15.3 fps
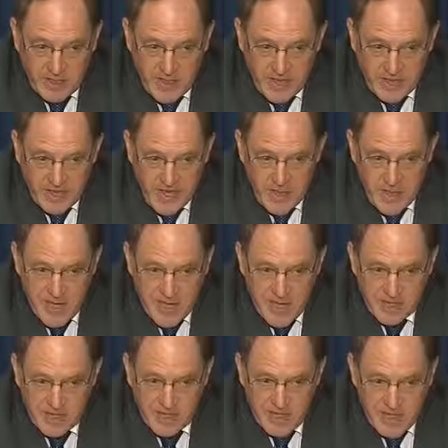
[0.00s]
the Accademia
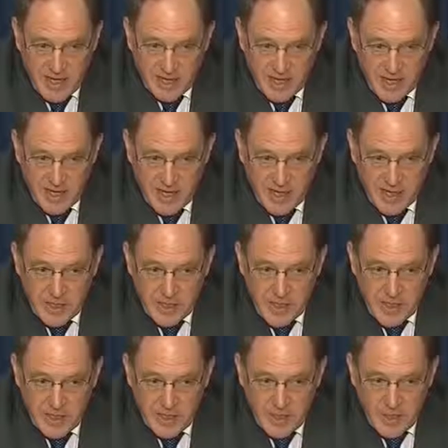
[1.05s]
Nazionale dei
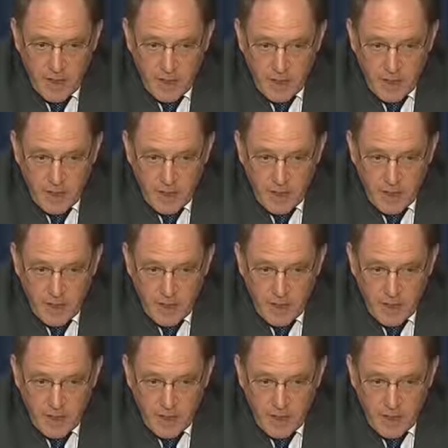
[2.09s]
Lincei,